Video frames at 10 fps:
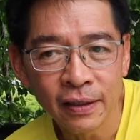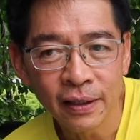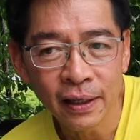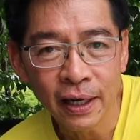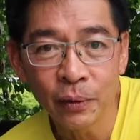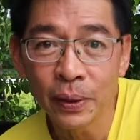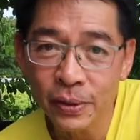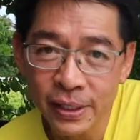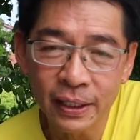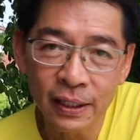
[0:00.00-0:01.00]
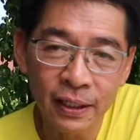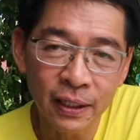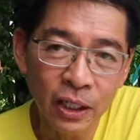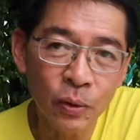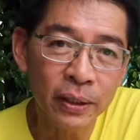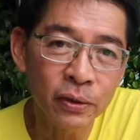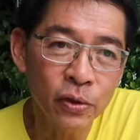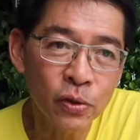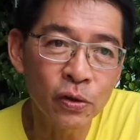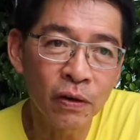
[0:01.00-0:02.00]
I went to study at the Lee Kuan Yew
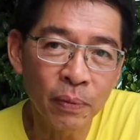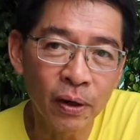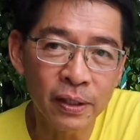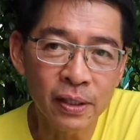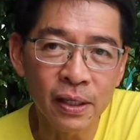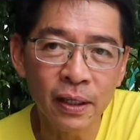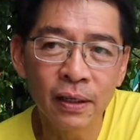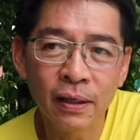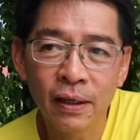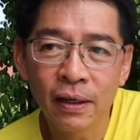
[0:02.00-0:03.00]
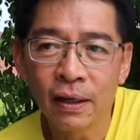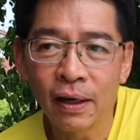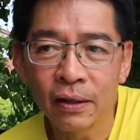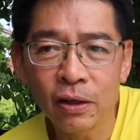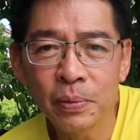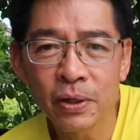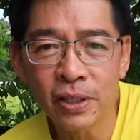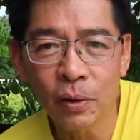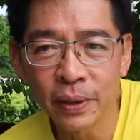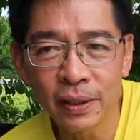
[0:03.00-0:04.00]
School of Policy, not because I
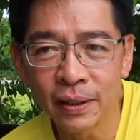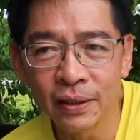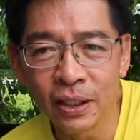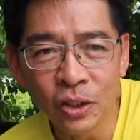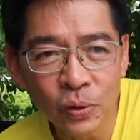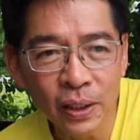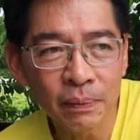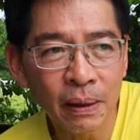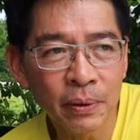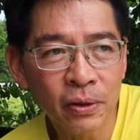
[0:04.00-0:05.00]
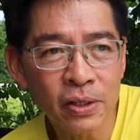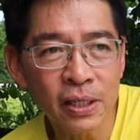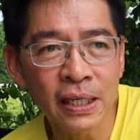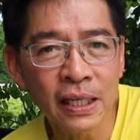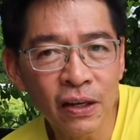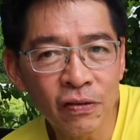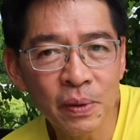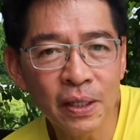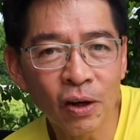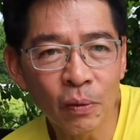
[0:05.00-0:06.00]
wanted a degree, but because it gave me
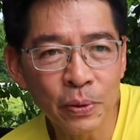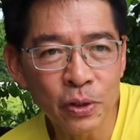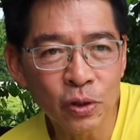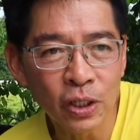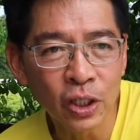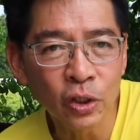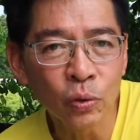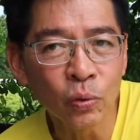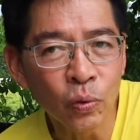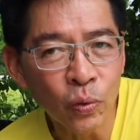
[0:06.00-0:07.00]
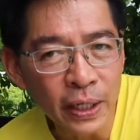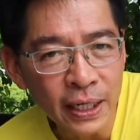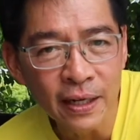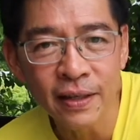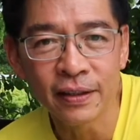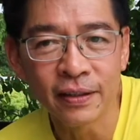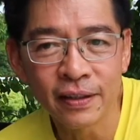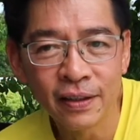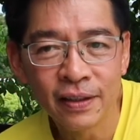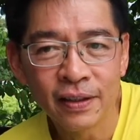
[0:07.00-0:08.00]
the opportunity to relearn.
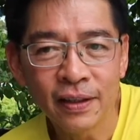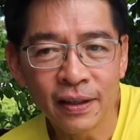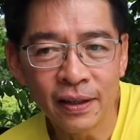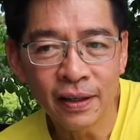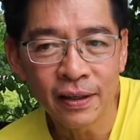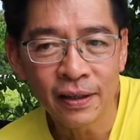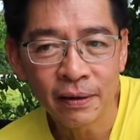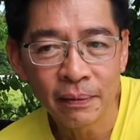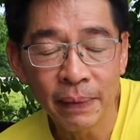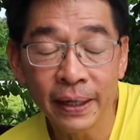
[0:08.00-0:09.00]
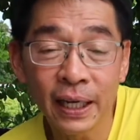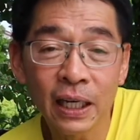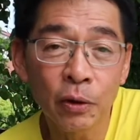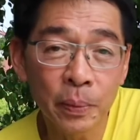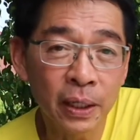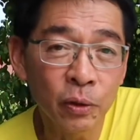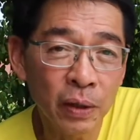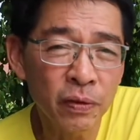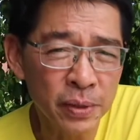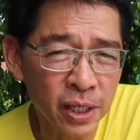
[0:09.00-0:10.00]
By then I had been away from
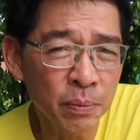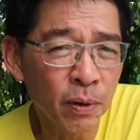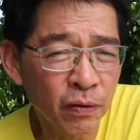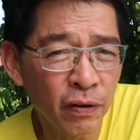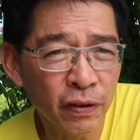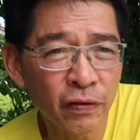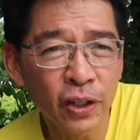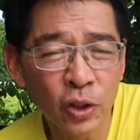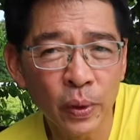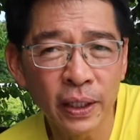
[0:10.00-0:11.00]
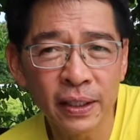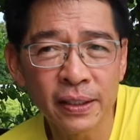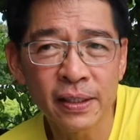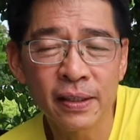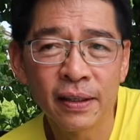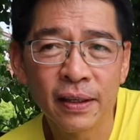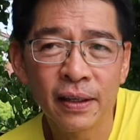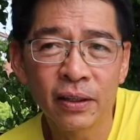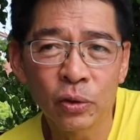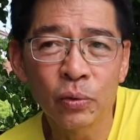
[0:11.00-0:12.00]
Singapore for 15, 20 years,
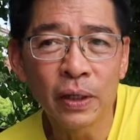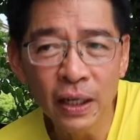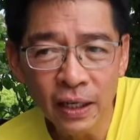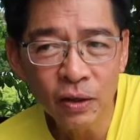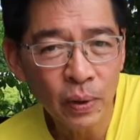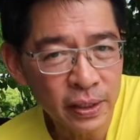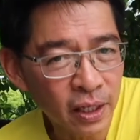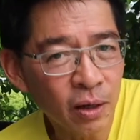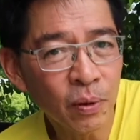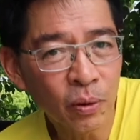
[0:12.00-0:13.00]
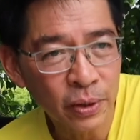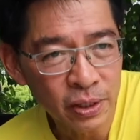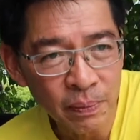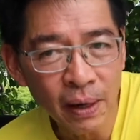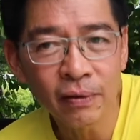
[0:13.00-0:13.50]
to relearn what Singapore was about,